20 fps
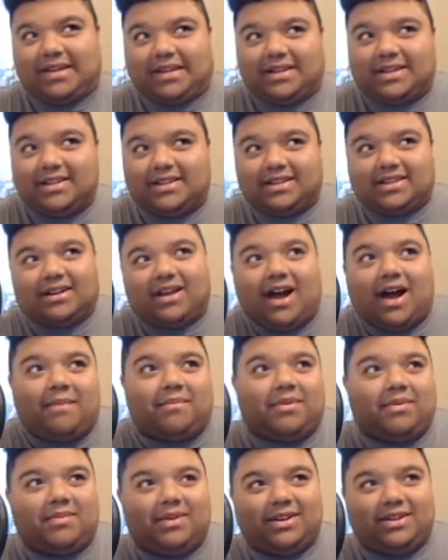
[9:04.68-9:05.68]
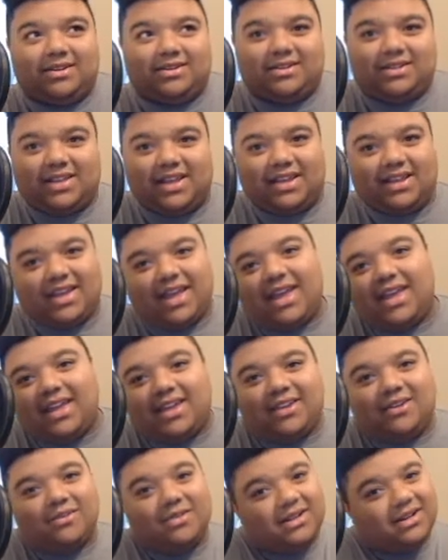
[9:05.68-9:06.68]
it's a compliment. You're saying, hey,
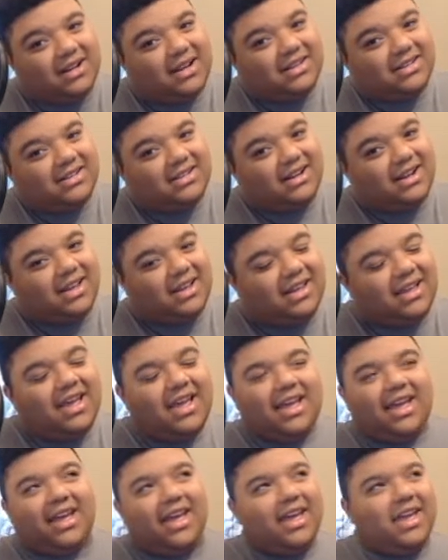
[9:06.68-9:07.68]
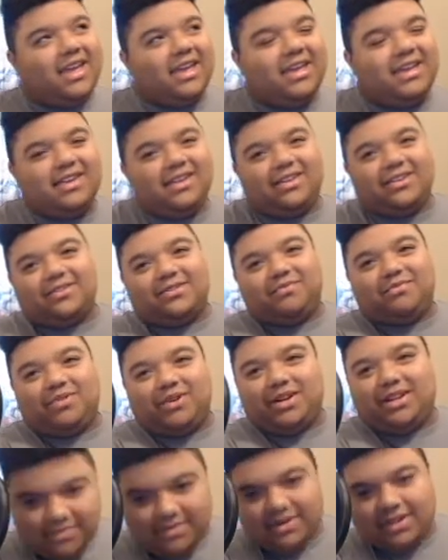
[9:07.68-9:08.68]
you look nice today. Hey, you're
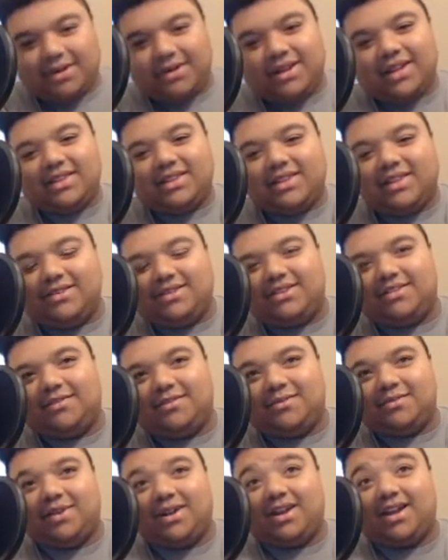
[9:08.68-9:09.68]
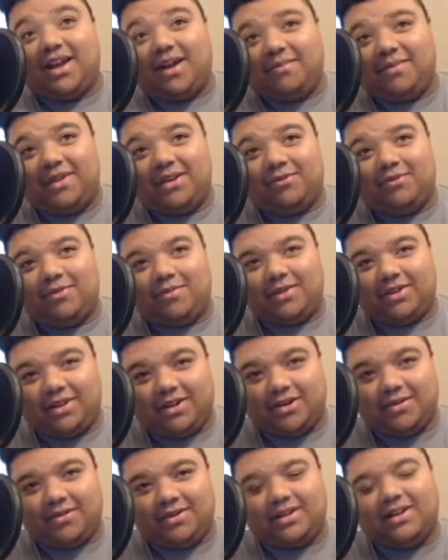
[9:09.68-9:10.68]
pretty. Now I get that there's a difference between complimenting a woman and
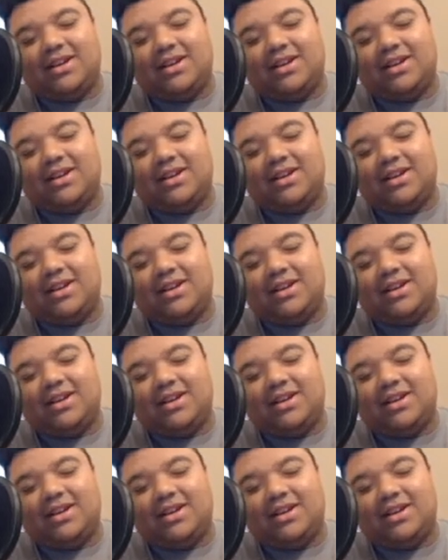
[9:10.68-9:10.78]
going,